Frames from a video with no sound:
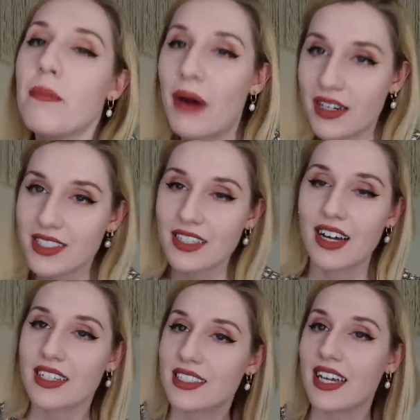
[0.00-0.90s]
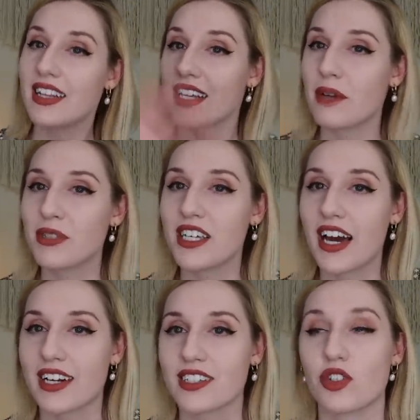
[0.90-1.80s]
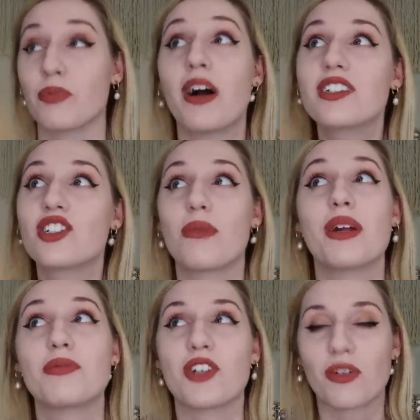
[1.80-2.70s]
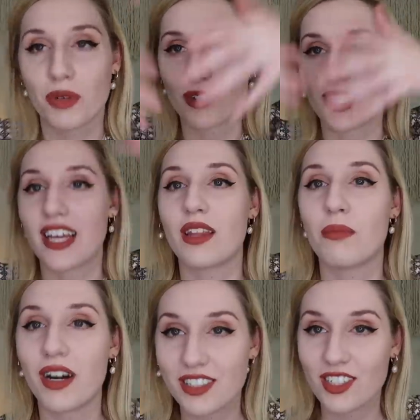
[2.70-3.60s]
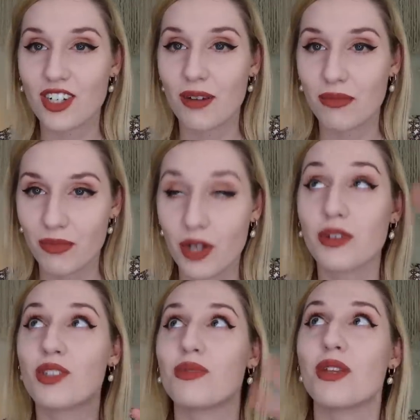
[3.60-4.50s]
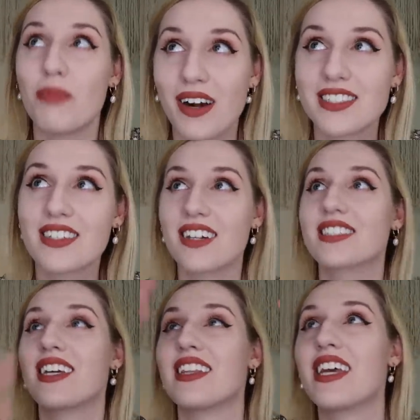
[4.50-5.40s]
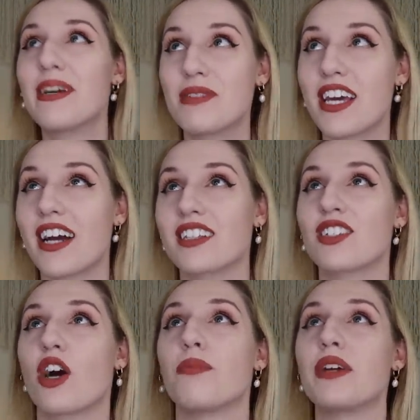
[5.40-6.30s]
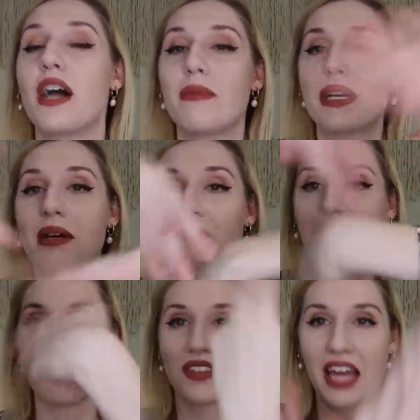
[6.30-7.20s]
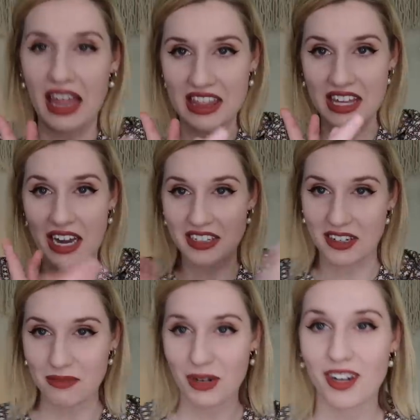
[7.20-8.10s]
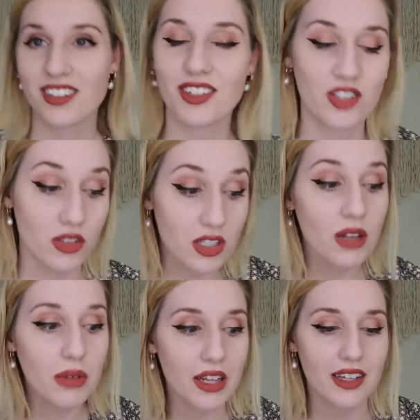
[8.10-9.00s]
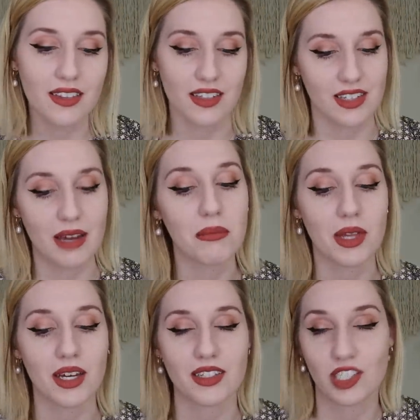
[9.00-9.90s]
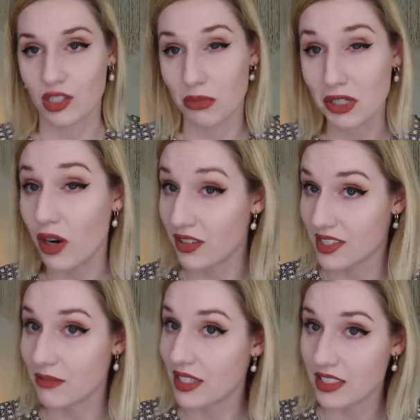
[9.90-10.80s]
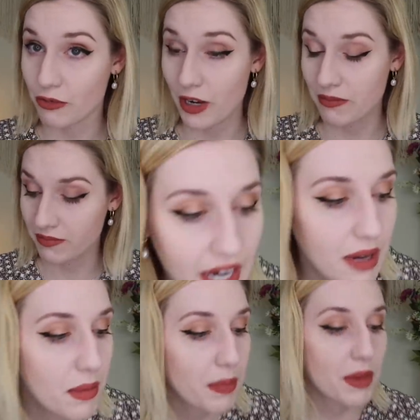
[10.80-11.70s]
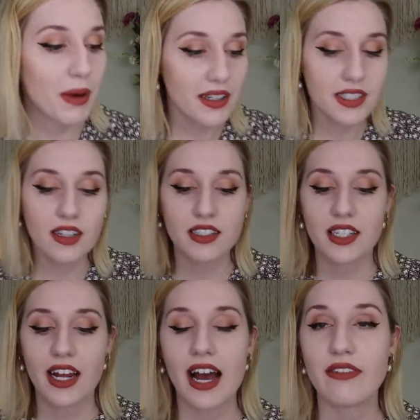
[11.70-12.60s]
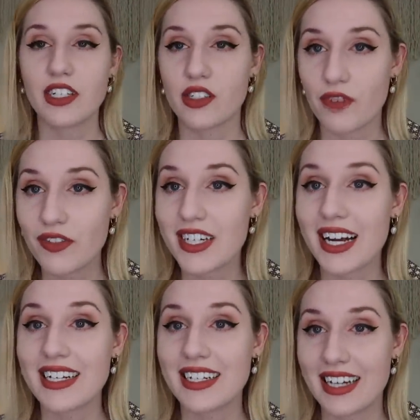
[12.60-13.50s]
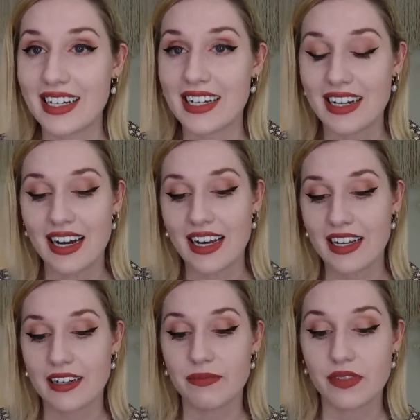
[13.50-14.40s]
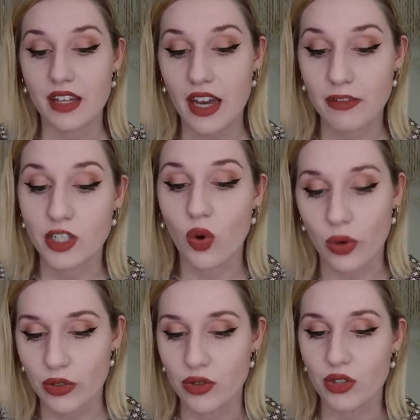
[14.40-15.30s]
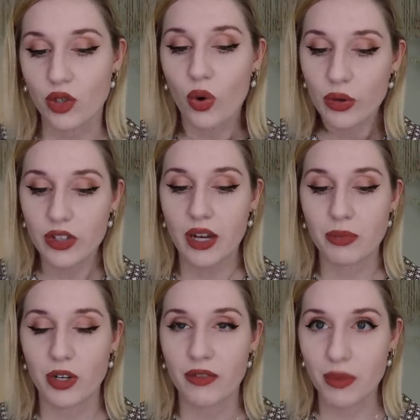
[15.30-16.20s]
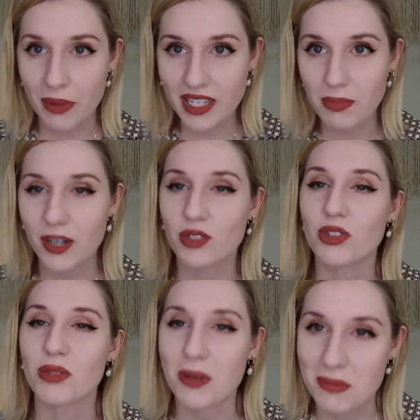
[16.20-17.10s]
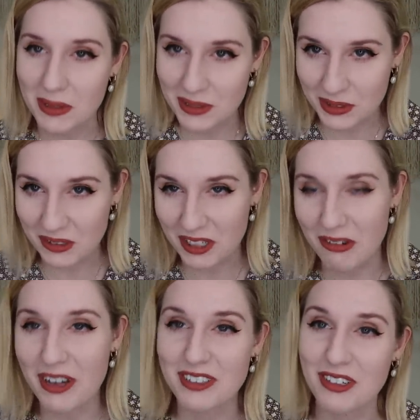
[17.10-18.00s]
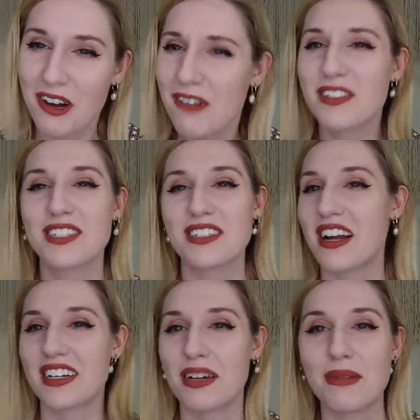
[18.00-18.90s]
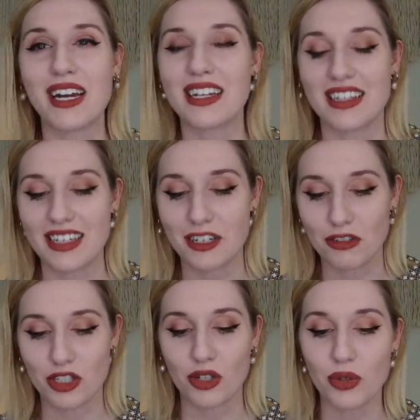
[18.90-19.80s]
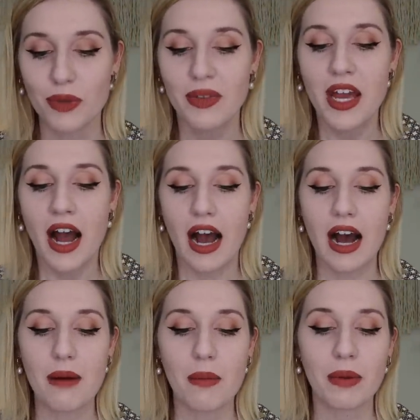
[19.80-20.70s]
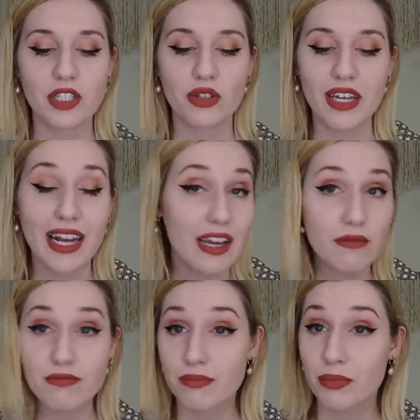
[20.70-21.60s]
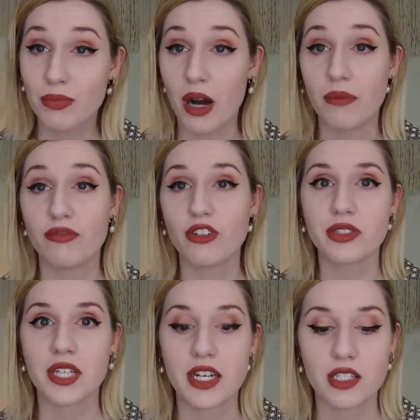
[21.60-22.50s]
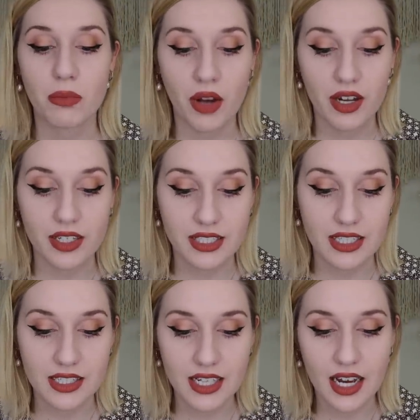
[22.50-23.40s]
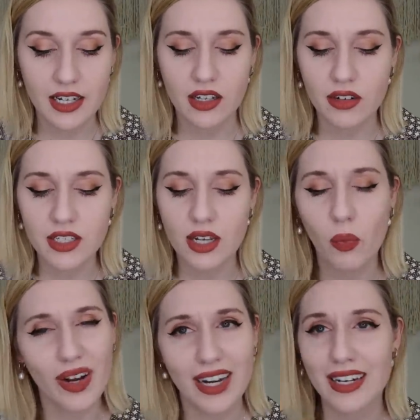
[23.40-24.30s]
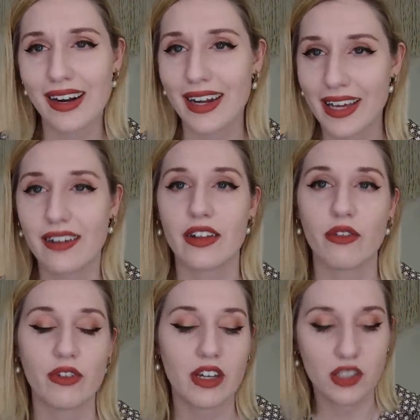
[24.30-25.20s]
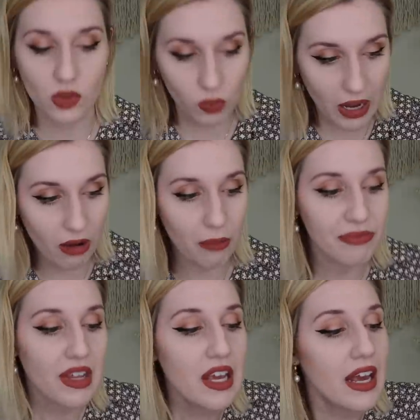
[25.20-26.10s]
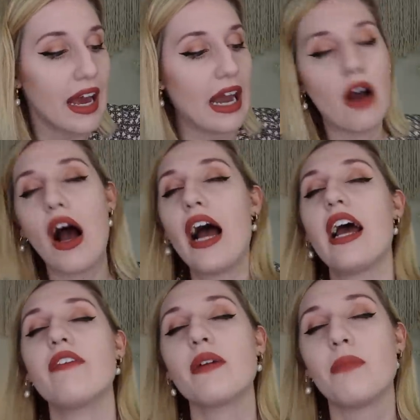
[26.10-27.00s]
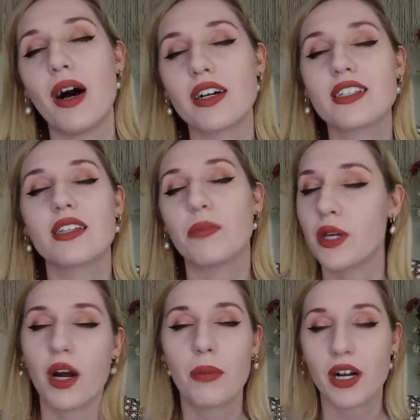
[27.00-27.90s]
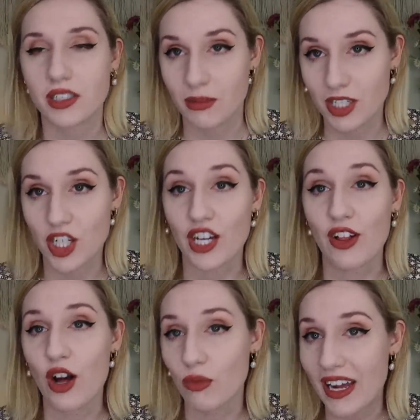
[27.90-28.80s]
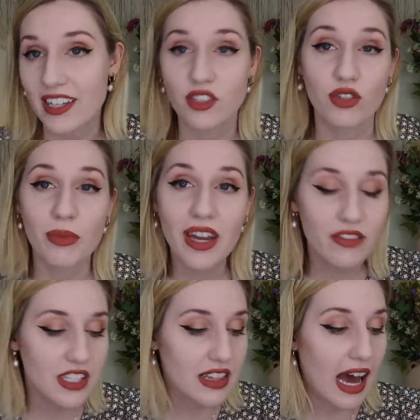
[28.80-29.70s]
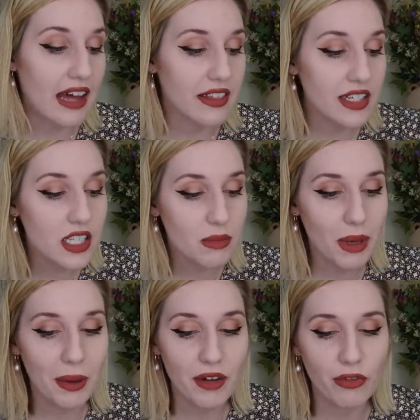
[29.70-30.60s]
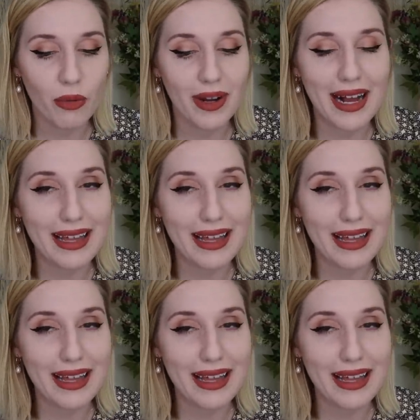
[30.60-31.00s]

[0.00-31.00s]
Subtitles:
Boxyluxe and the Ipsy X, or Boxycharm and Ipsy, are merging, and the Boxyluxe and the Ipsy X are becoming the Icon box. So it's gonna be like the same thing, it's just gonna be called something different. But the Boxyluxe that I have is $59.99 every quarter. So it's a quarterly upgrade of the base box, which the base box is going away. So all of this is not gonna mean anything here soon. But you get 8 full-size products inside. There is a $1.99 handling fee as well. And now I have unboxed the PR box on my channel already. So you may have seen that. This is my paid for one.